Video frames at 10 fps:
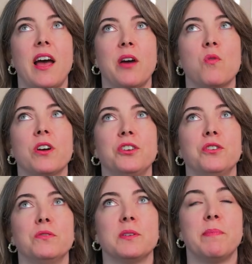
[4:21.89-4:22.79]
I want
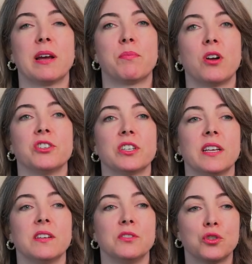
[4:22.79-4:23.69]
you to make a project
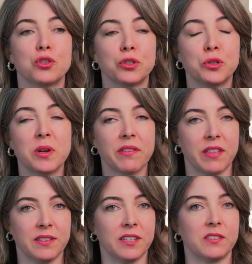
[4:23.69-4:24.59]
that is true and
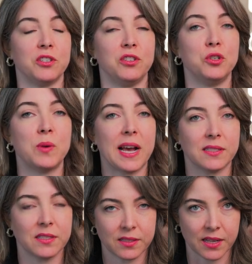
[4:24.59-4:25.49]
authentic to you
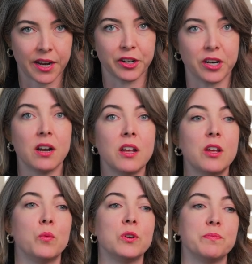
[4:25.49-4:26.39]
as a designer,
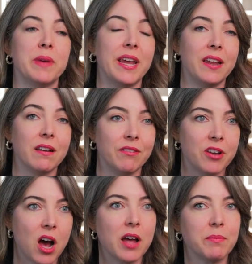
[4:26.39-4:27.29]
which may
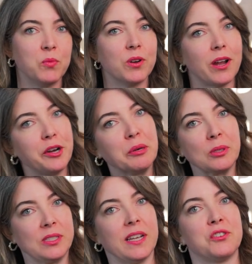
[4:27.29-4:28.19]
not be
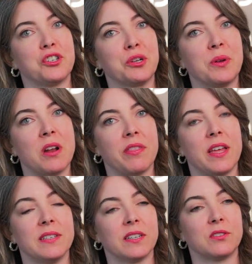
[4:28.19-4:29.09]
100% true and
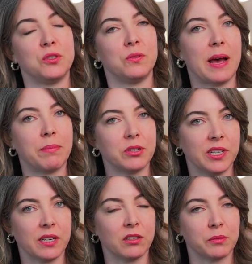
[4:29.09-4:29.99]
authentic to that
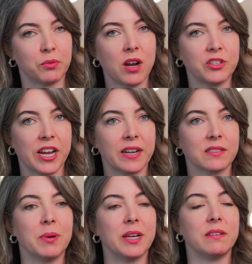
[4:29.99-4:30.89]
particular
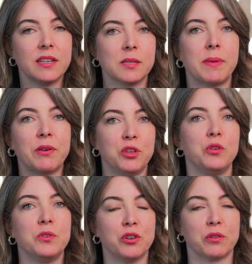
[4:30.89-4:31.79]
project, but it's about
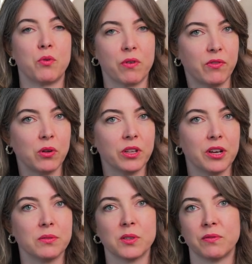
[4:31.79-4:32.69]
you and your
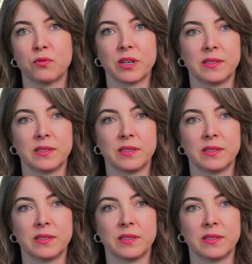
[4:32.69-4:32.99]
portfolio. So for